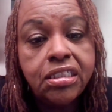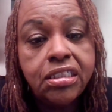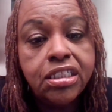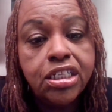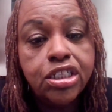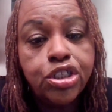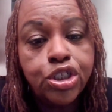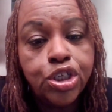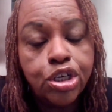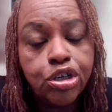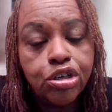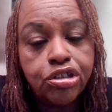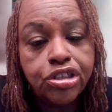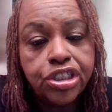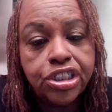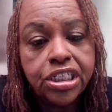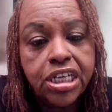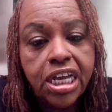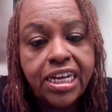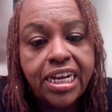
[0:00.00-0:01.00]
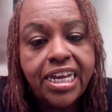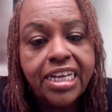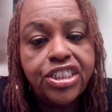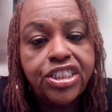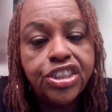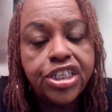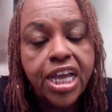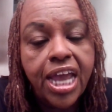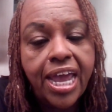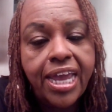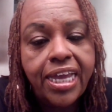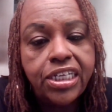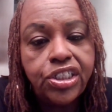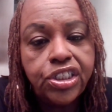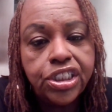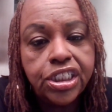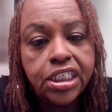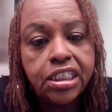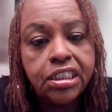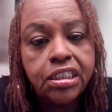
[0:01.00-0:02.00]
the church, and
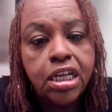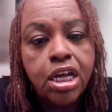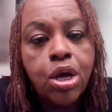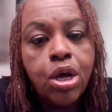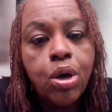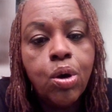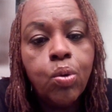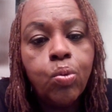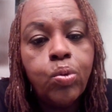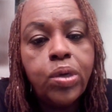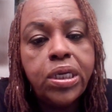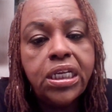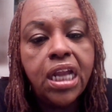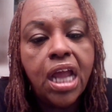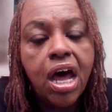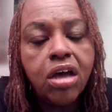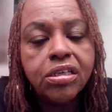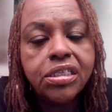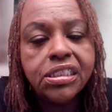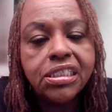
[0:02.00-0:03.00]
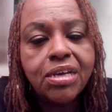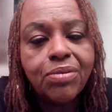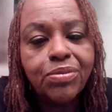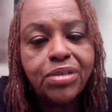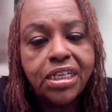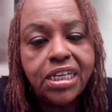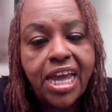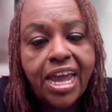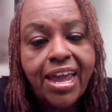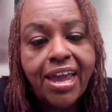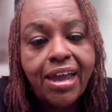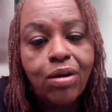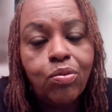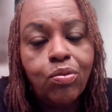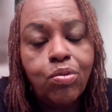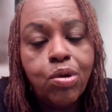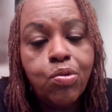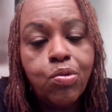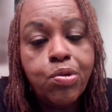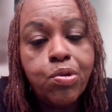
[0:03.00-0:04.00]
education, we lost some of that
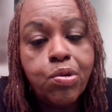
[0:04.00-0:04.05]
when